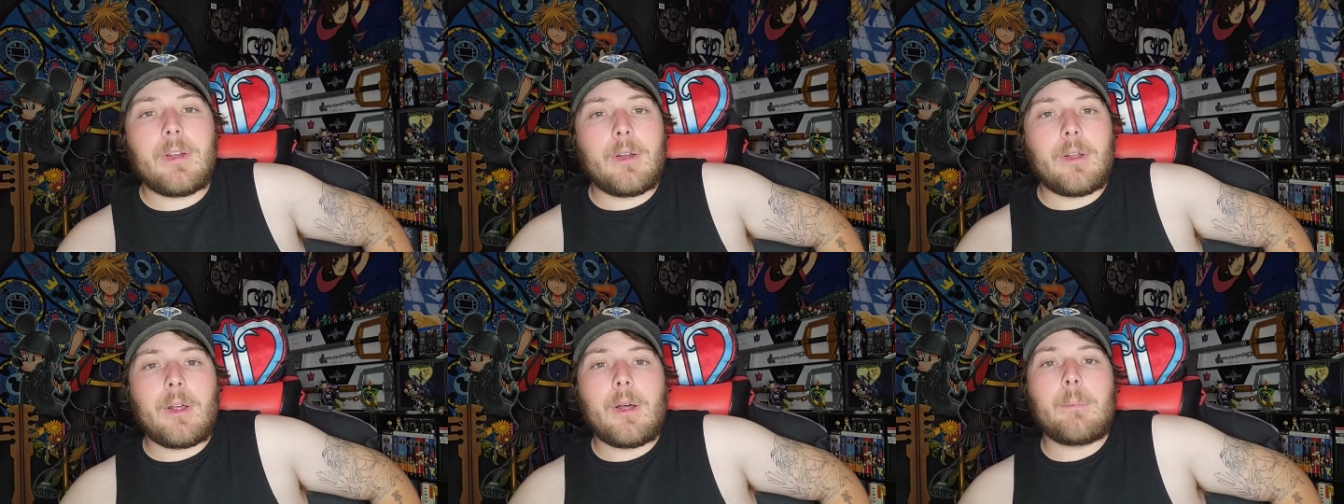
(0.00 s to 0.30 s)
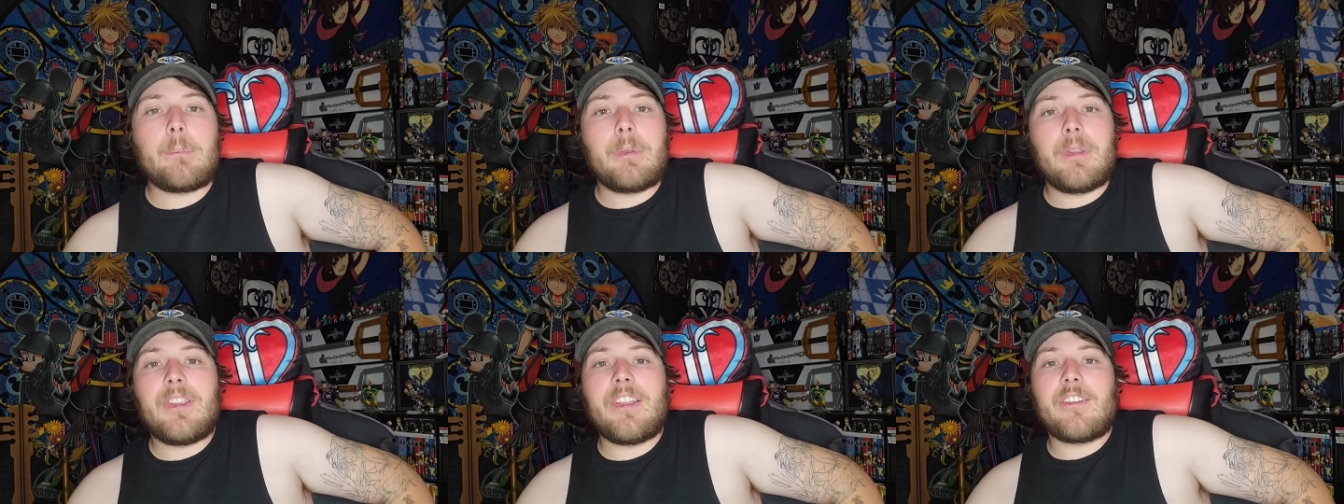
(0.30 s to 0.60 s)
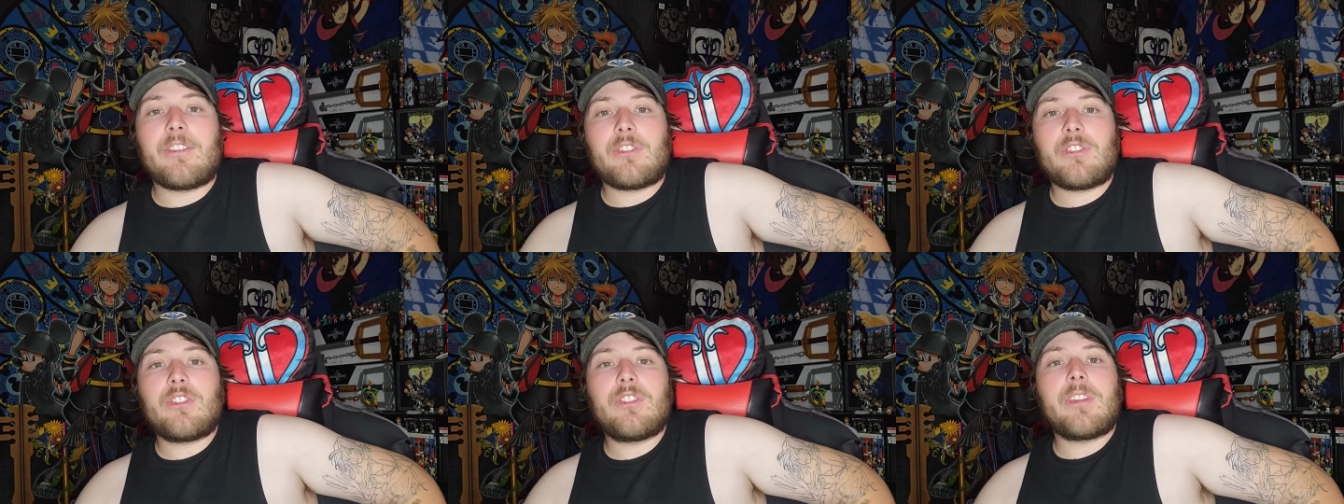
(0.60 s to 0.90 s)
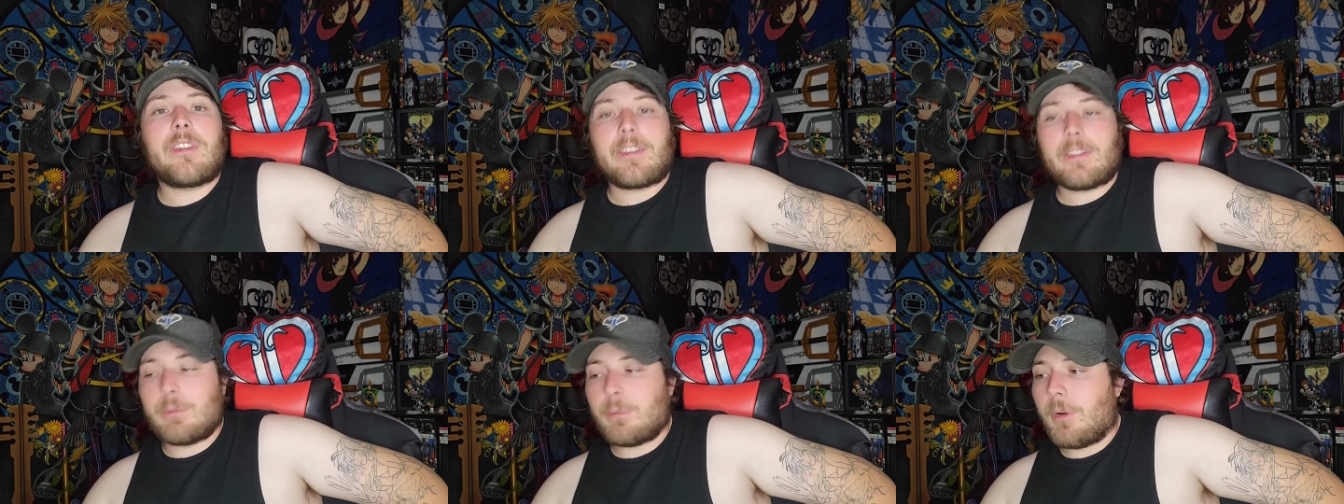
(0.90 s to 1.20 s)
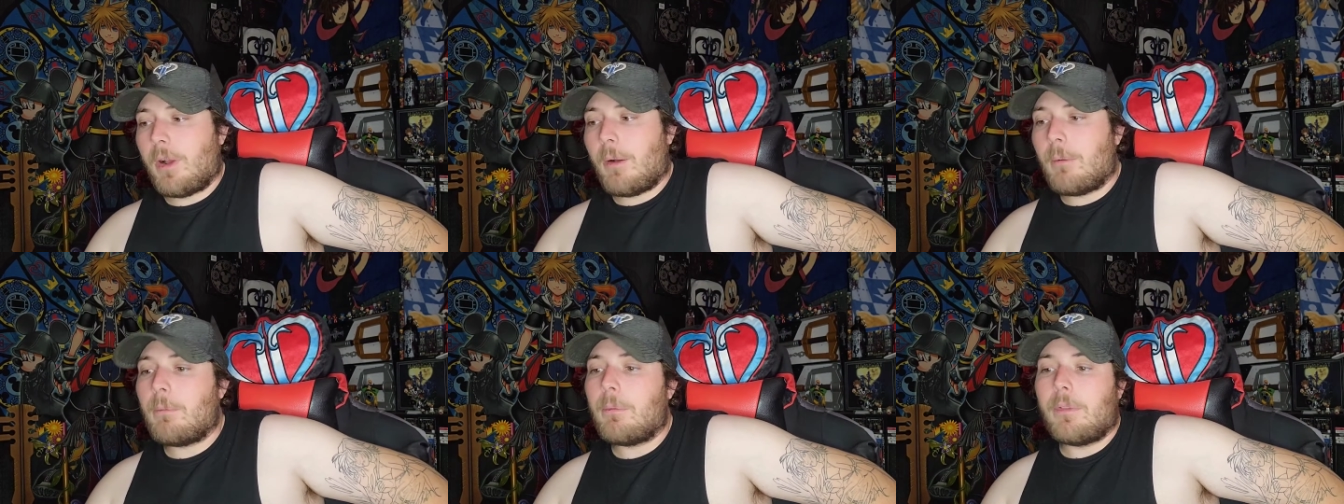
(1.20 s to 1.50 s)
uh, a PS6
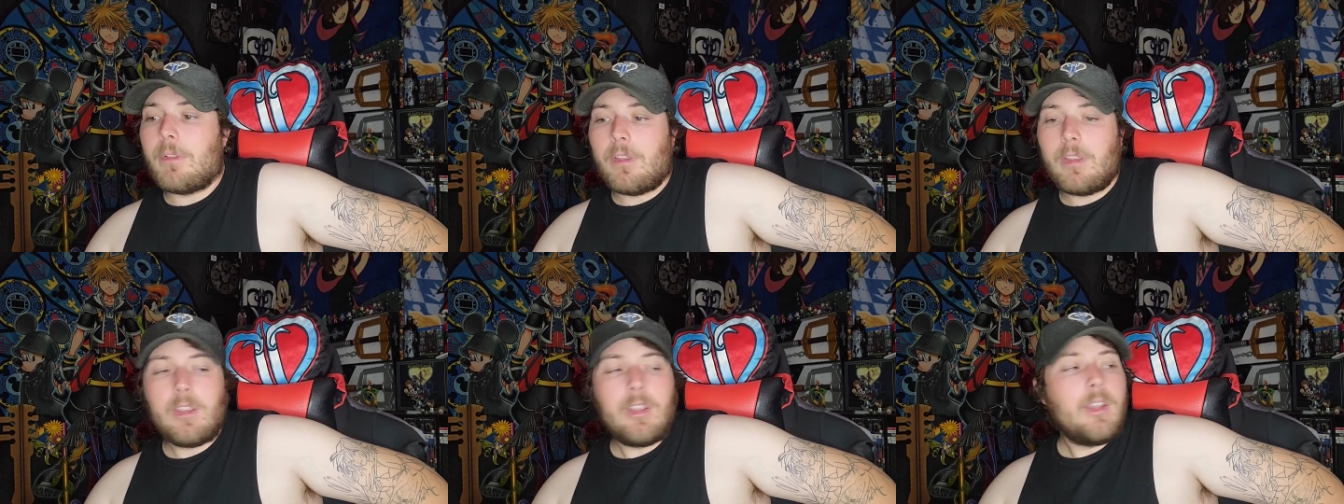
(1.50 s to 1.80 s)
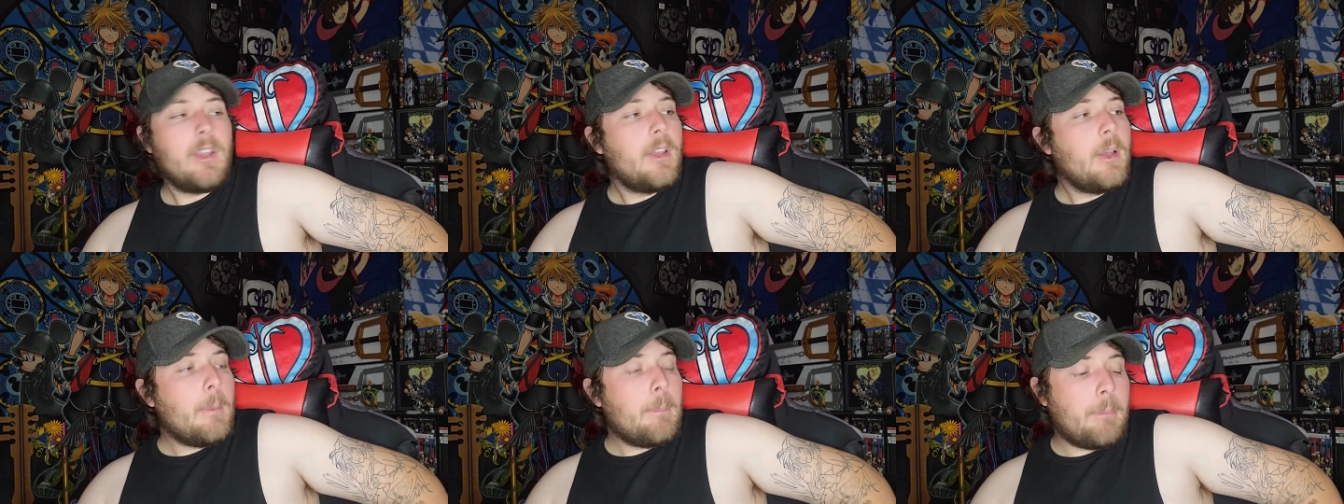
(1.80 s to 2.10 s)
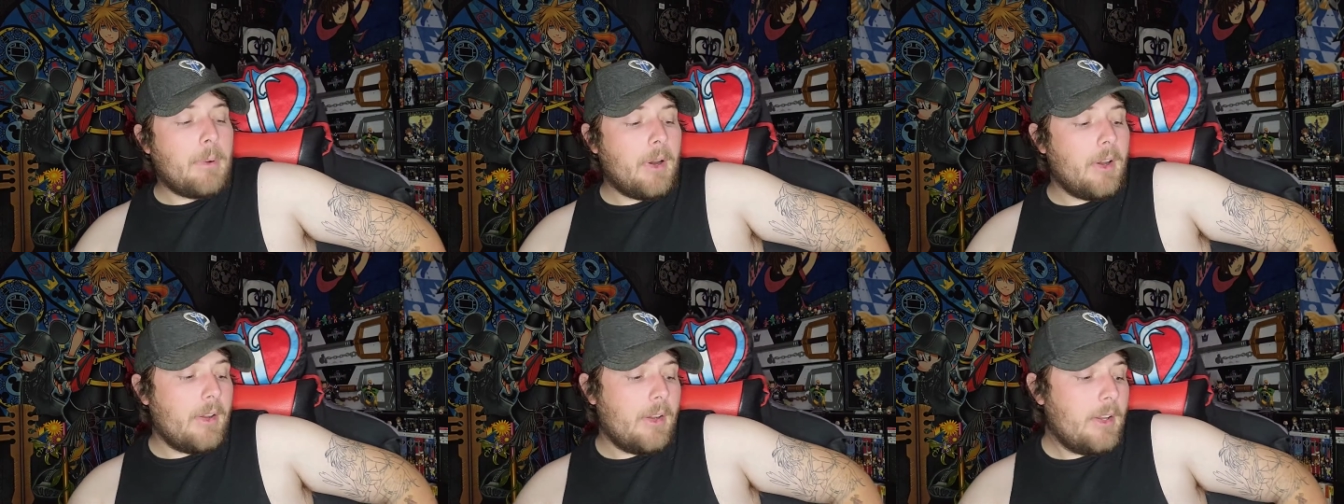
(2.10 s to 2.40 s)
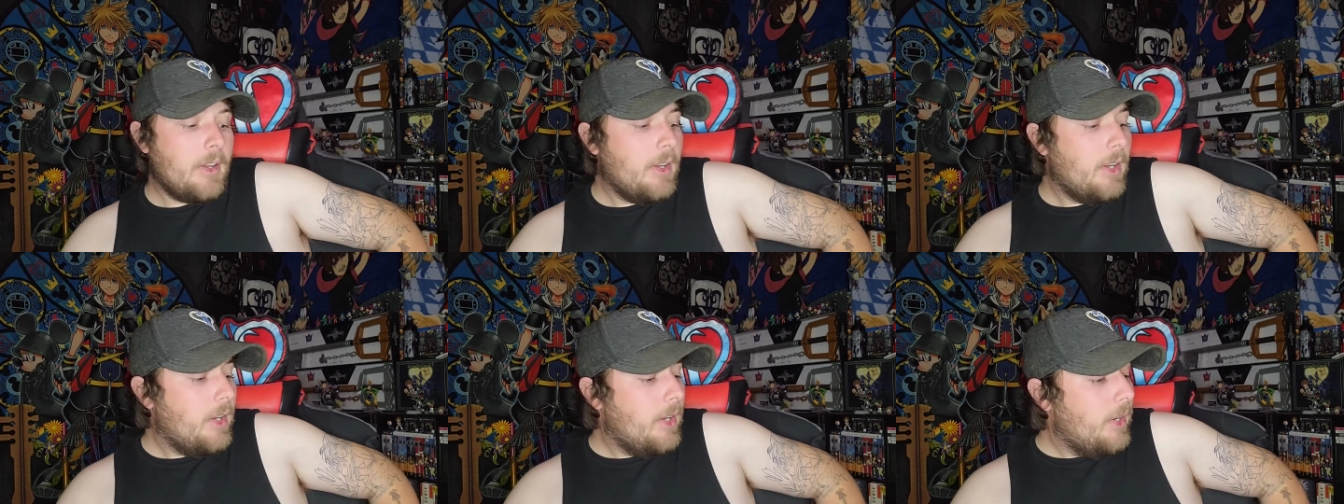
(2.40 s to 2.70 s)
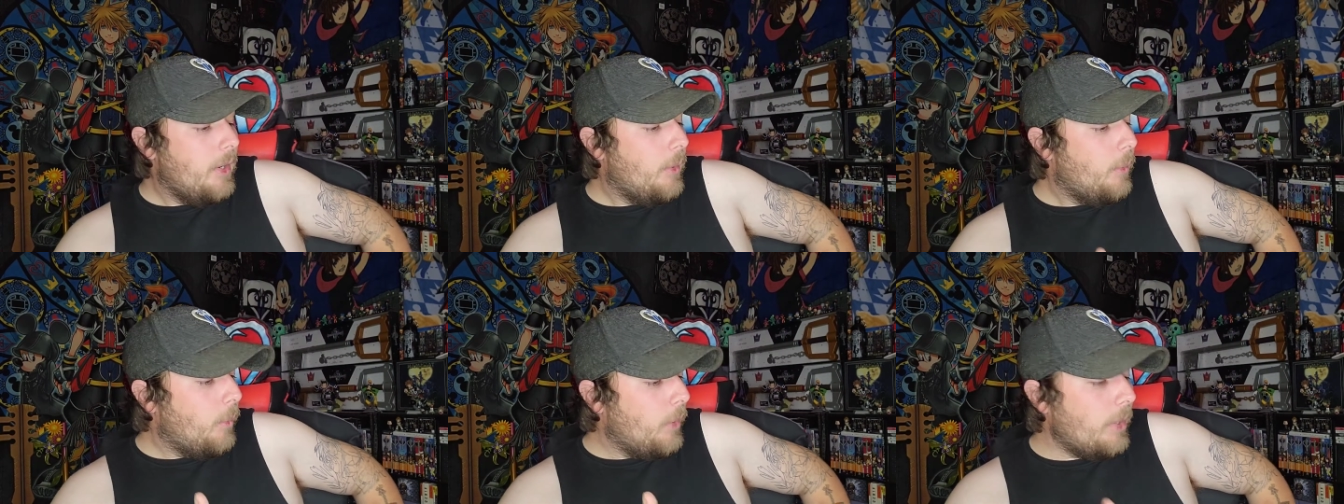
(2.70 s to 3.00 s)
probably. But
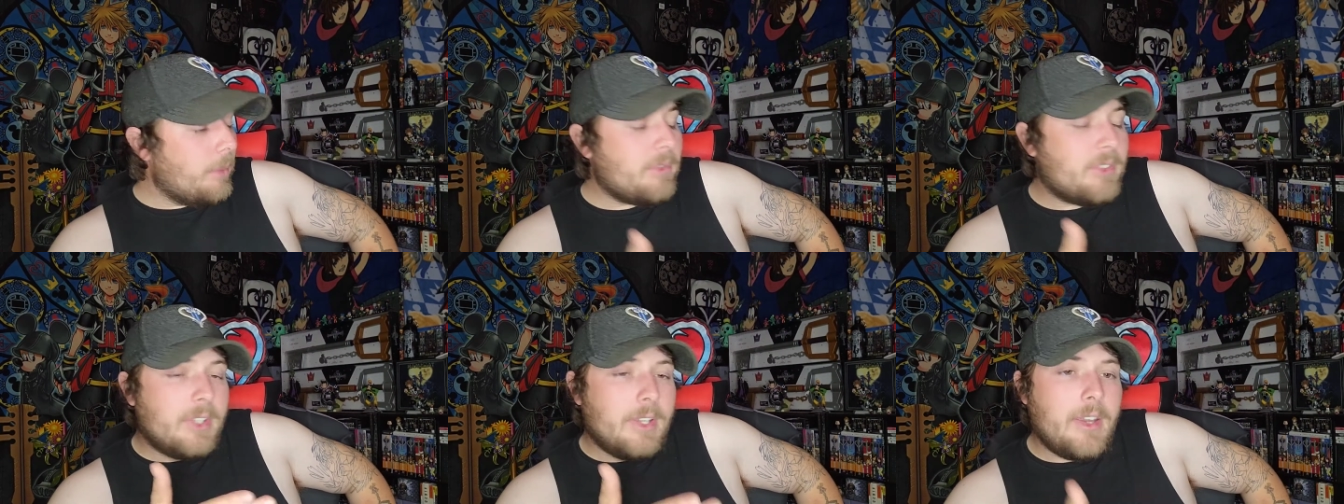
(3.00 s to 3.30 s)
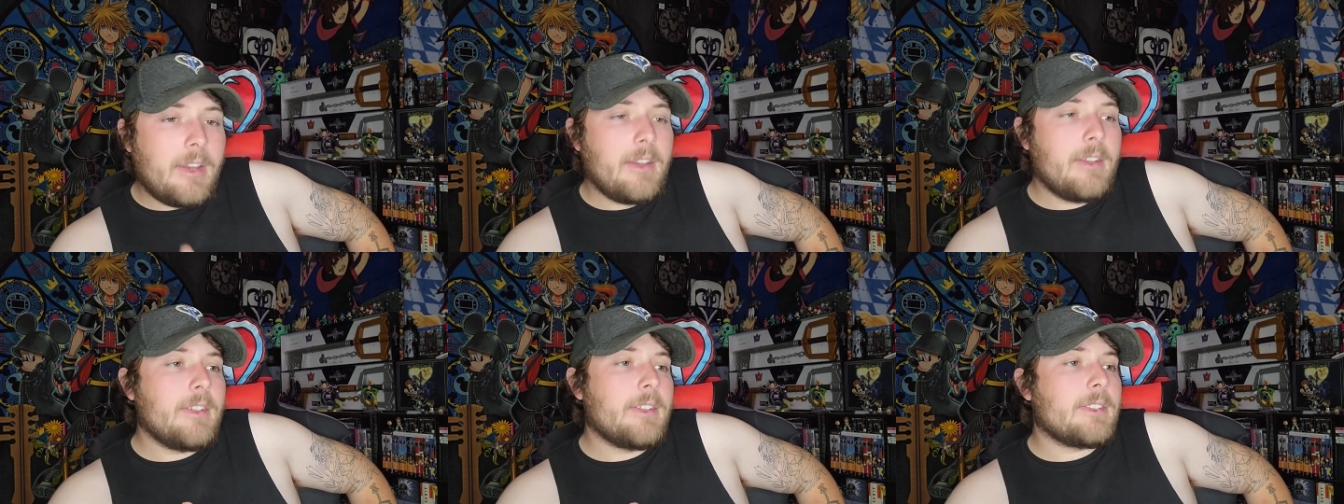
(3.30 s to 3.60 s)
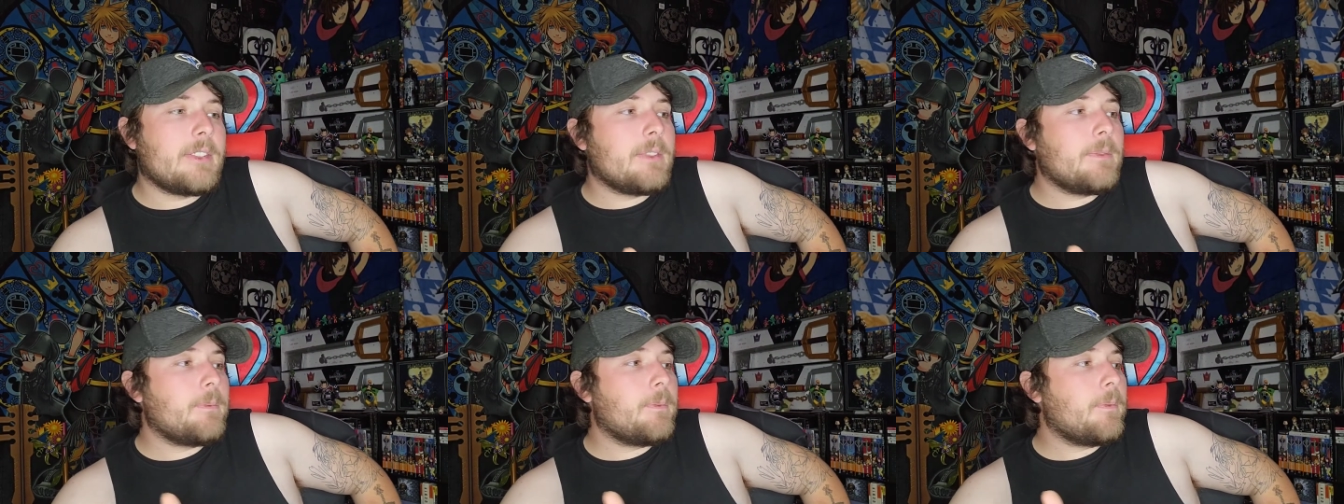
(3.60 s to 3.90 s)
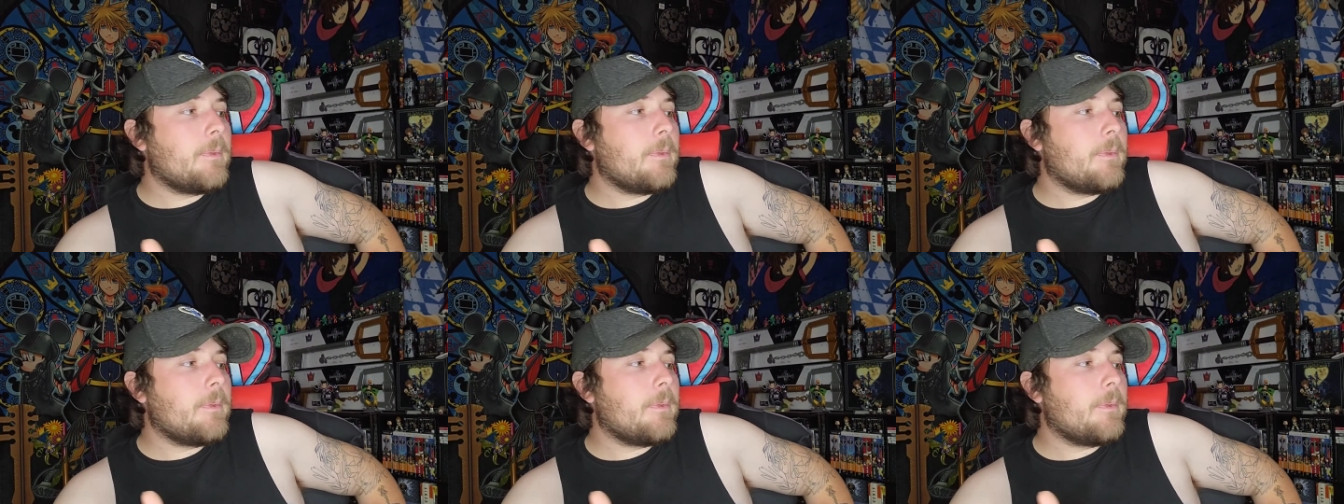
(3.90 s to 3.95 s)
what I'm saying is,